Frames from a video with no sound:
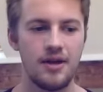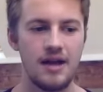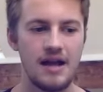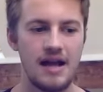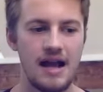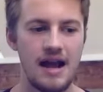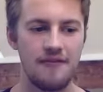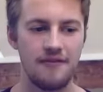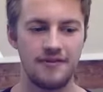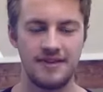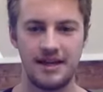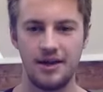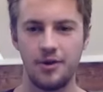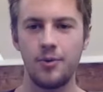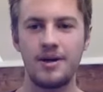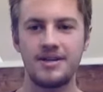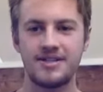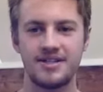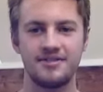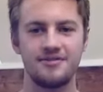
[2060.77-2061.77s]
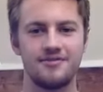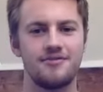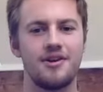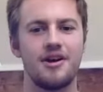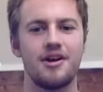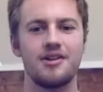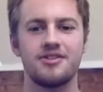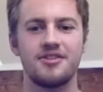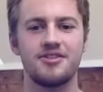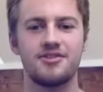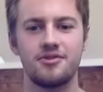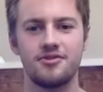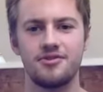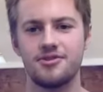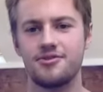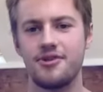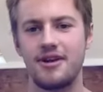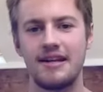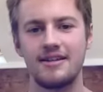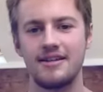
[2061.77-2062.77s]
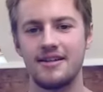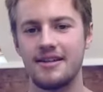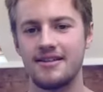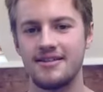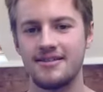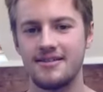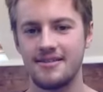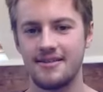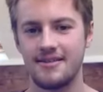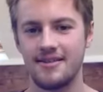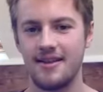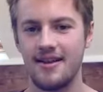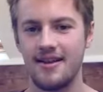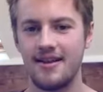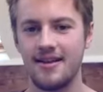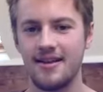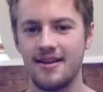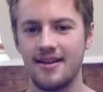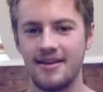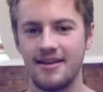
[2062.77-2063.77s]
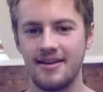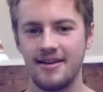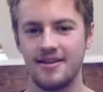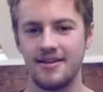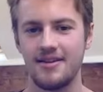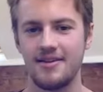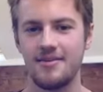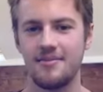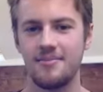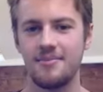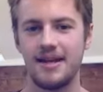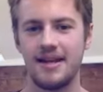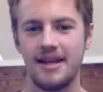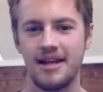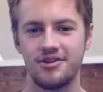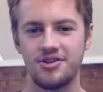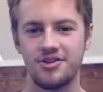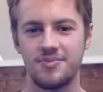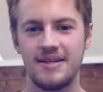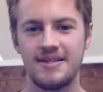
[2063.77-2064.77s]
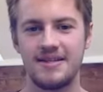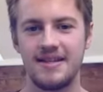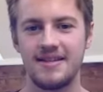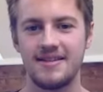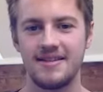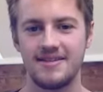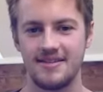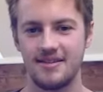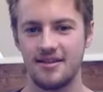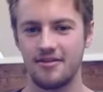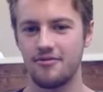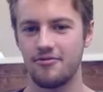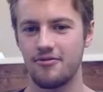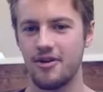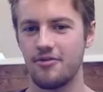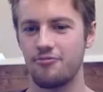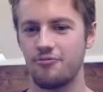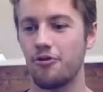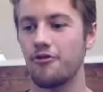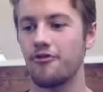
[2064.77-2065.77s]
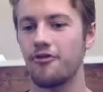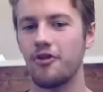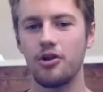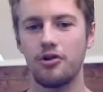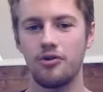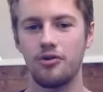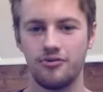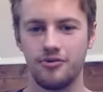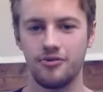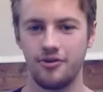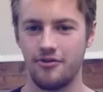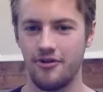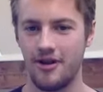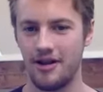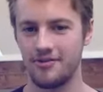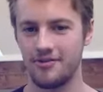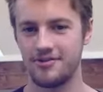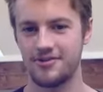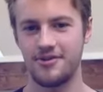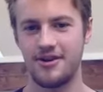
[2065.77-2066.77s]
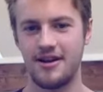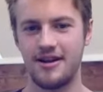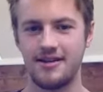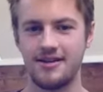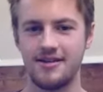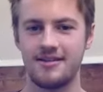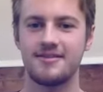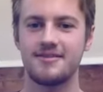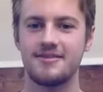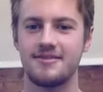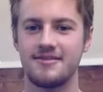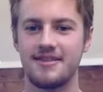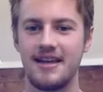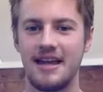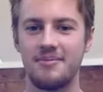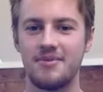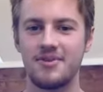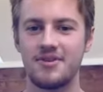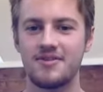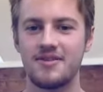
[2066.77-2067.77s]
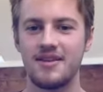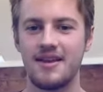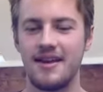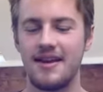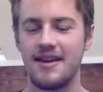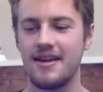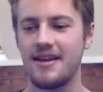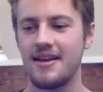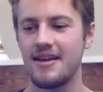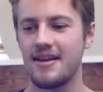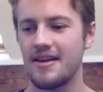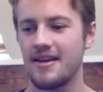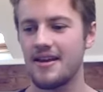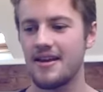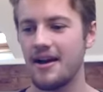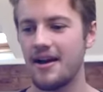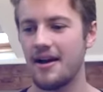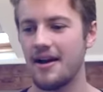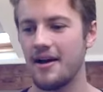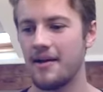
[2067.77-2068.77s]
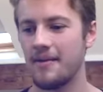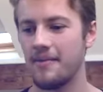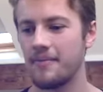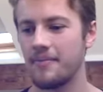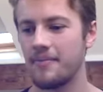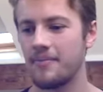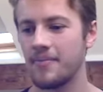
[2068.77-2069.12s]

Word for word: everything always converges on straightness. Like being LGBT doesn't revolve around straightness. Same as say, so